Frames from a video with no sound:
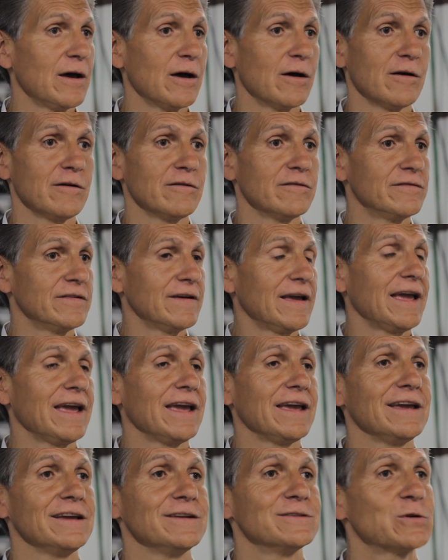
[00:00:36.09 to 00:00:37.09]
of
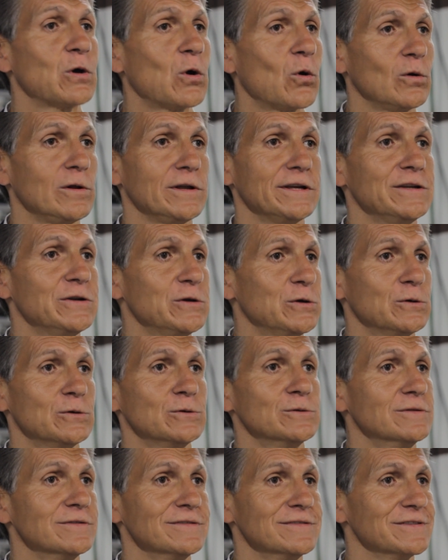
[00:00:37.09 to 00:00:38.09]
a totally
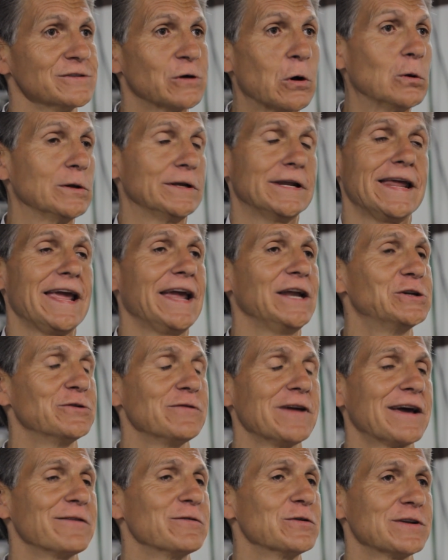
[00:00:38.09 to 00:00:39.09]
new golden age
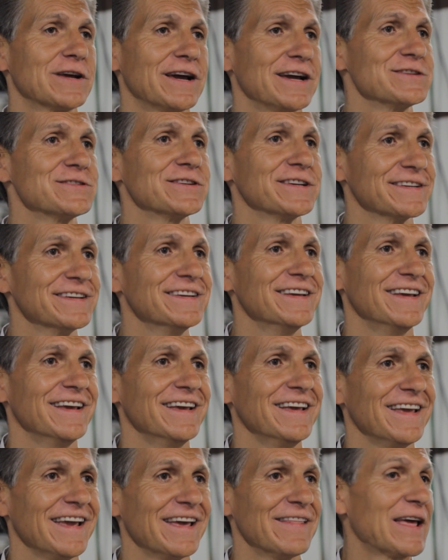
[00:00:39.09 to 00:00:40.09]
of advertising.
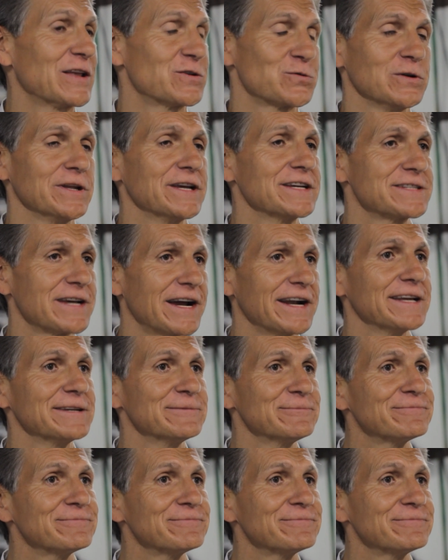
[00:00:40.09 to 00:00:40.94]
And that's really exciting.